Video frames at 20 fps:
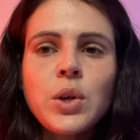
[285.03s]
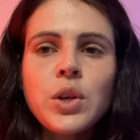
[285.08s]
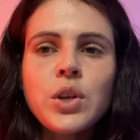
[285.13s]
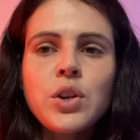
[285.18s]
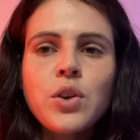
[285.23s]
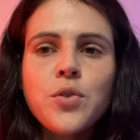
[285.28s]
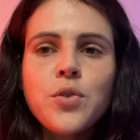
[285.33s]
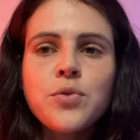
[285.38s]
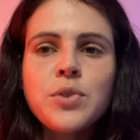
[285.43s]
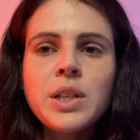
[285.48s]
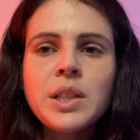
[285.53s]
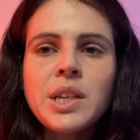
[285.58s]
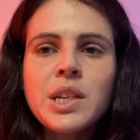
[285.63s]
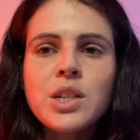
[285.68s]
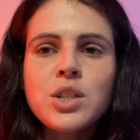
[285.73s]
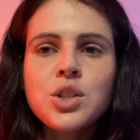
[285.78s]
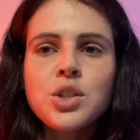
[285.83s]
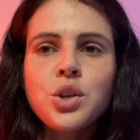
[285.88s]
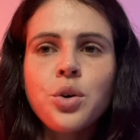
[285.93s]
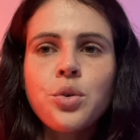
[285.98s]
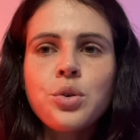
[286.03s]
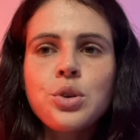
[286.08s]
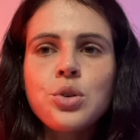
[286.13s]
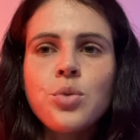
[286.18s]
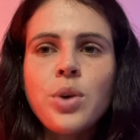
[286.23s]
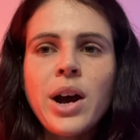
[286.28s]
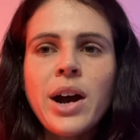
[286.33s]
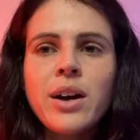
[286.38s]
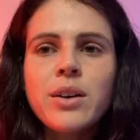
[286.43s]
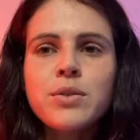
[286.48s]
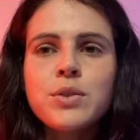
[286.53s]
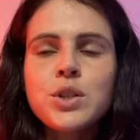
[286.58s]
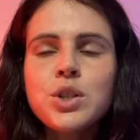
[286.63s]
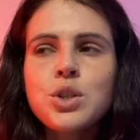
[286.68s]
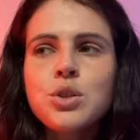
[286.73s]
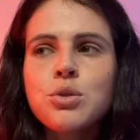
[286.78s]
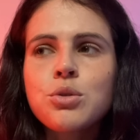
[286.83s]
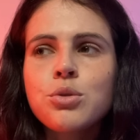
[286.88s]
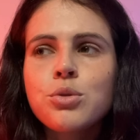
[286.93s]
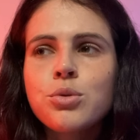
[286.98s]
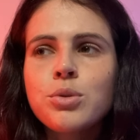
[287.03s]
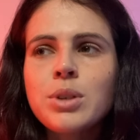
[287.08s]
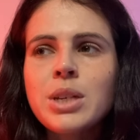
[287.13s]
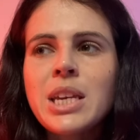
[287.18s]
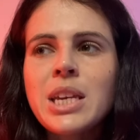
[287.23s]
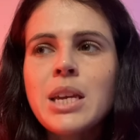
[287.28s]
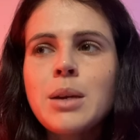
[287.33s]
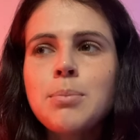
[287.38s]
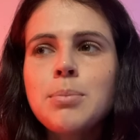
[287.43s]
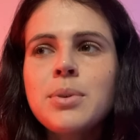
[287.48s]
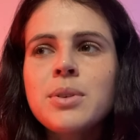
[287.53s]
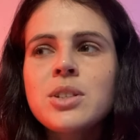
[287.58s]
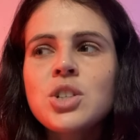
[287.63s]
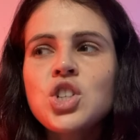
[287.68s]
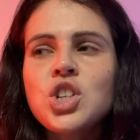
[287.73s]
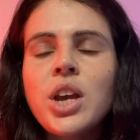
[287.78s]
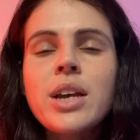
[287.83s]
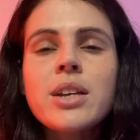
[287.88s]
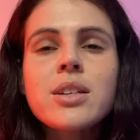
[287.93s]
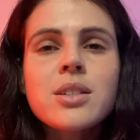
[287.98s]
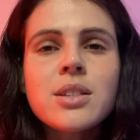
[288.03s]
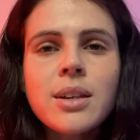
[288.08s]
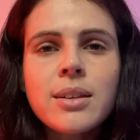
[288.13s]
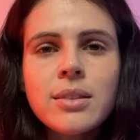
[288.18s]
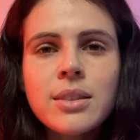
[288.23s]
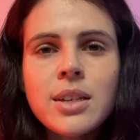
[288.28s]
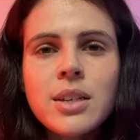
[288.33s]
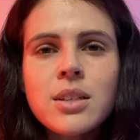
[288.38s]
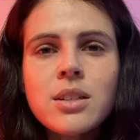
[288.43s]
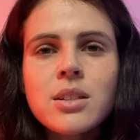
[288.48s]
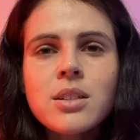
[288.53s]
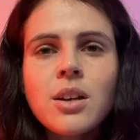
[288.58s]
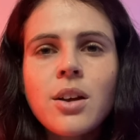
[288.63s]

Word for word: you know, feeling as though you have to keep chasing this.